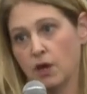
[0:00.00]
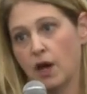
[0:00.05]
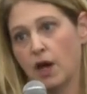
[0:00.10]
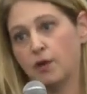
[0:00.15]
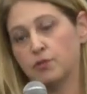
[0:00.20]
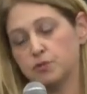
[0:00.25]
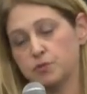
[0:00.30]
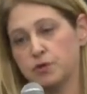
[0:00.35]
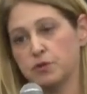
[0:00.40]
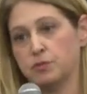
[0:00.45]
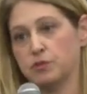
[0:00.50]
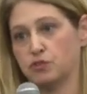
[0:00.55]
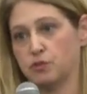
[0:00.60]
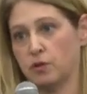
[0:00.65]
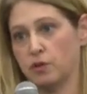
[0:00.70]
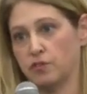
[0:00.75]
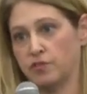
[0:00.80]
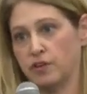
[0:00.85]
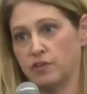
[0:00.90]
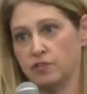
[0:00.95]
I was pretty much
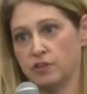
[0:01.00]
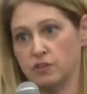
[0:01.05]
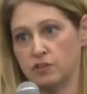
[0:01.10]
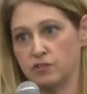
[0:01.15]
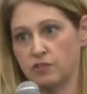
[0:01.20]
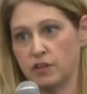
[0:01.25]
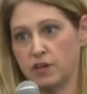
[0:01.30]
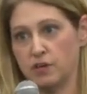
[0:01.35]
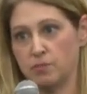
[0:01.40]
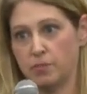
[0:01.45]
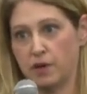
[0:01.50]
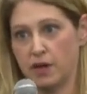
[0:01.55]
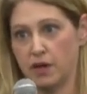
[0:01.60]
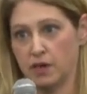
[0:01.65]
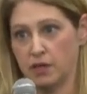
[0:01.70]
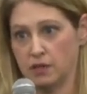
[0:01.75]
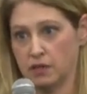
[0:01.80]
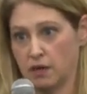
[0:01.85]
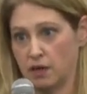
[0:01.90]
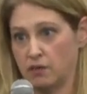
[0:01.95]
qualified for this flight
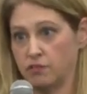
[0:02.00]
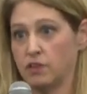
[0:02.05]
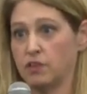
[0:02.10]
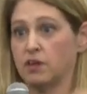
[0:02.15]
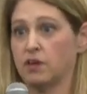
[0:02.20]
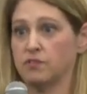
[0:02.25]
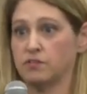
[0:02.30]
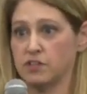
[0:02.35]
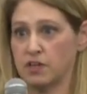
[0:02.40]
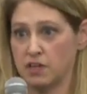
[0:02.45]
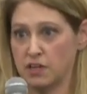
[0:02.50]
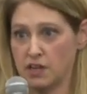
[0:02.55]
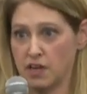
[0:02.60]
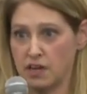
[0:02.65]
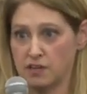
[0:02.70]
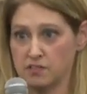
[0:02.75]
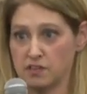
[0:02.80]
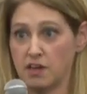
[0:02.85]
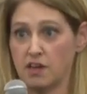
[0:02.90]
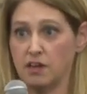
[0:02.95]
by everything I've done at
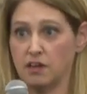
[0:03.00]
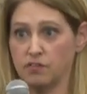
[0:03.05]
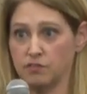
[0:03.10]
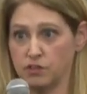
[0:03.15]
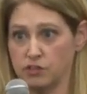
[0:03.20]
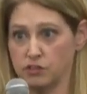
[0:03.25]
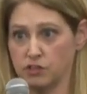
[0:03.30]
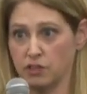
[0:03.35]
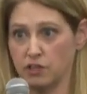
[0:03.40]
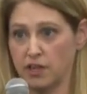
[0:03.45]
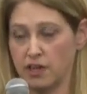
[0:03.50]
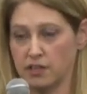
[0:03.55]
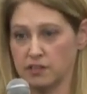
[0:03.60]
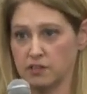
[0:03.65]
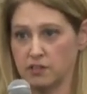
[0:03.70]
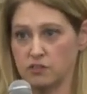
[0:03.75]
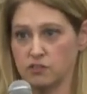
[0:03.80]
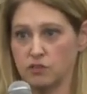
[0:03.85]
NASA and at Virgin Galactic.